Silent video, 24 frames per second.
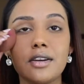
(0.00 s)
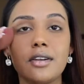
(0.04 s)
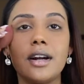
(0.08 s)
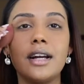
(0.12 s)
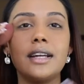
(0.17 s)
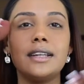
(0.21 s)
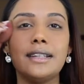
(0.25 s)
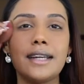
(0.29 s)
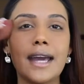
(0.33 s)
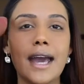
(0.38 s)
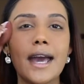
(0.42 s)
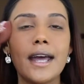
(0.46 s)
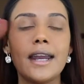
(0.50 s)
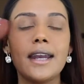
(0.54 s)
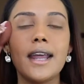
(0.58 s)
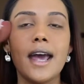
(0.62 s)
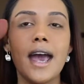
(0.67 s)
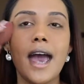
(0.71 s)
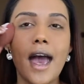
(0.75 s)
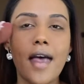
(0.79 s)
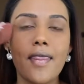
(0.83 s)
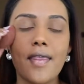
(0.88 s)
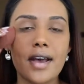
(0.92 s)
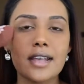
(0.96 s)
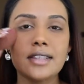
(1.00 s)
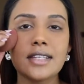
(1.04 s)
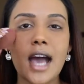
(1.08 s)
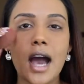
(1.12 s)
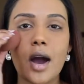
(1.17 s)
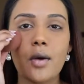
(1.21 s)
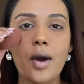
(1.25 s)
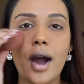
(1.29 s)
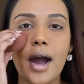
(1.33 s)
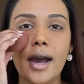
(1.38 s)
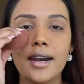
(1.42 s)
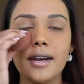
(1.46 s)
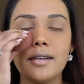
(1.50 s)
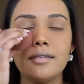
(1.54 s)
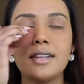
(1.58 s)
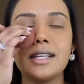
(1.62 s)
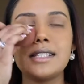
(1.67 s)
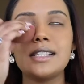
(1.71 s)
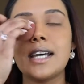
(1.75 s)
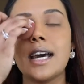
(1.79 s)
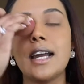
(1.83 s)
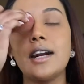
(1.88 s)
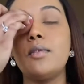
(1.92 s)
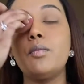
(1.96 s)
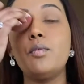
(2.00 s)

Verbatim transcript: Again, that's how kind of, that's kind